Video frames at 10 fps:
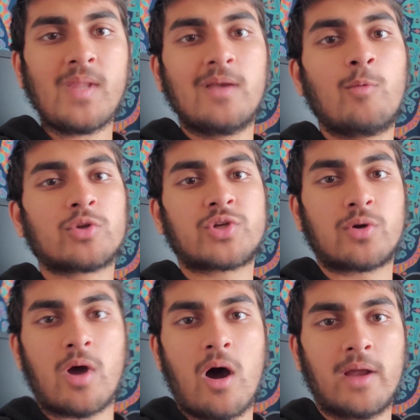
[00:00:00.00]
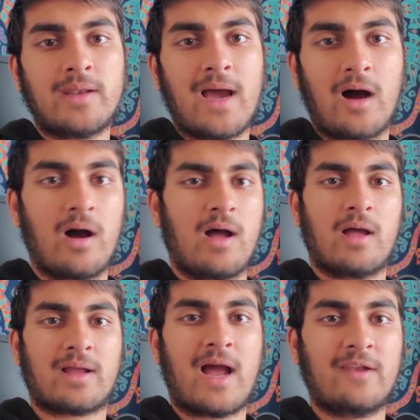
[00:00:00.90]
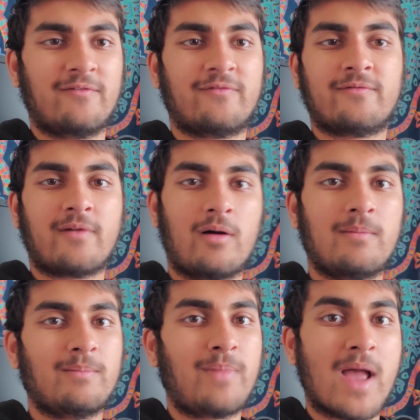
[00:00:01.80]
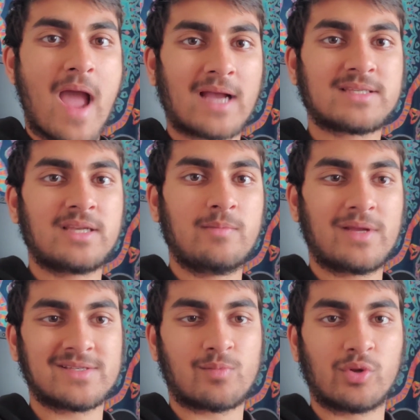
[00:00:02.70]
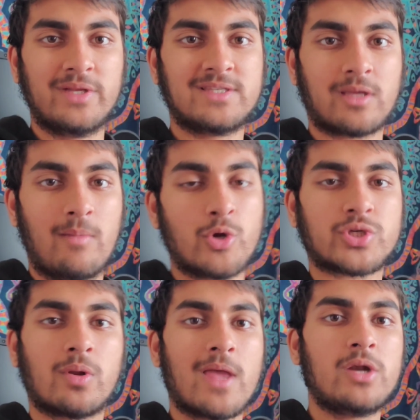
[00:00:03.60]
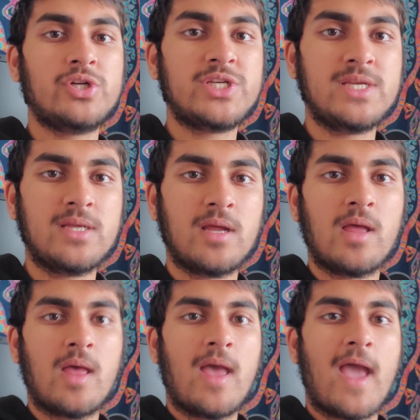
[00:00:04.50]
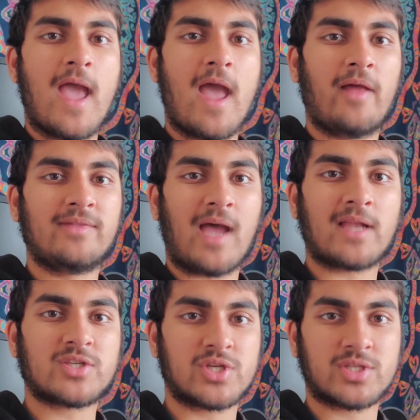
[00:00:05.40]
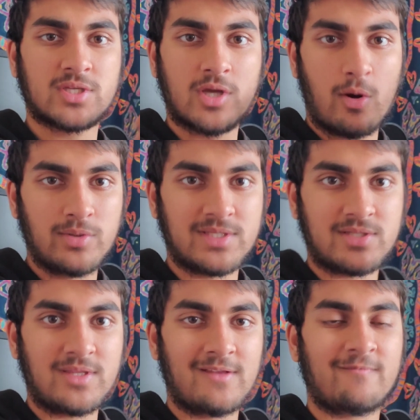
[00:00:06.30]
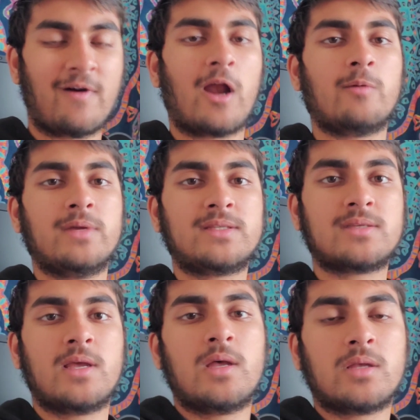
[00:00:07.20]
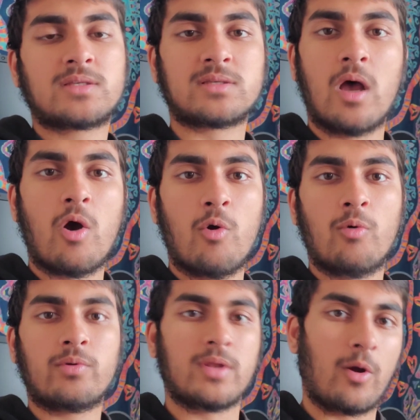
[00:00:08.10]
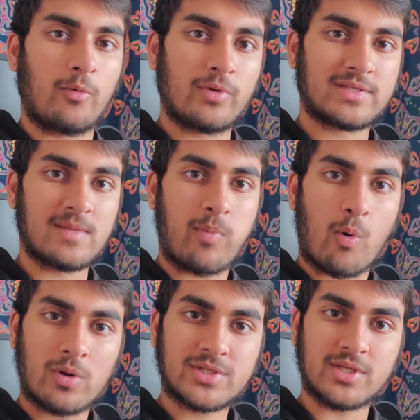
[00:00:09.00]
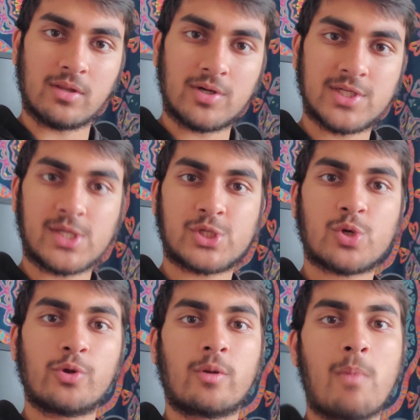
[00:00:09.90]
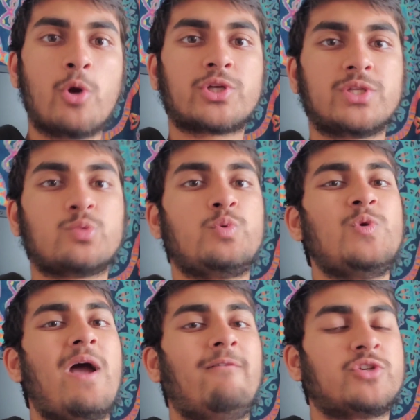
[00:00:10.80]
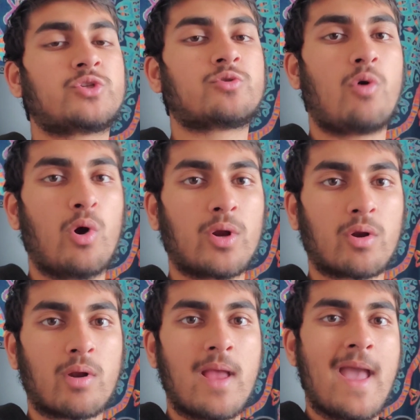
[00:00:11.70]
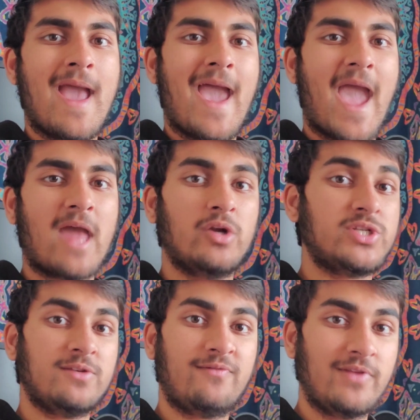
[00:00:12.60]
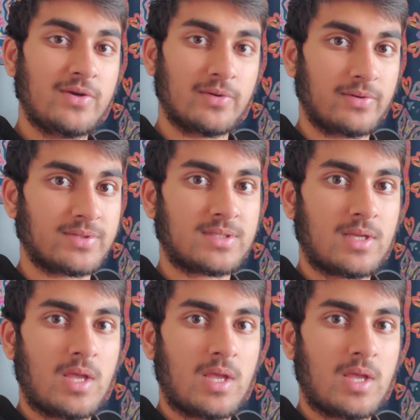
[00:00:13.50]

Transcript: it will turn on uh, kind of by accident because I'm releasing emotional energy and that just goes into the environment. So, you know, it's important to learn to control your emotions when you have a stronger energy field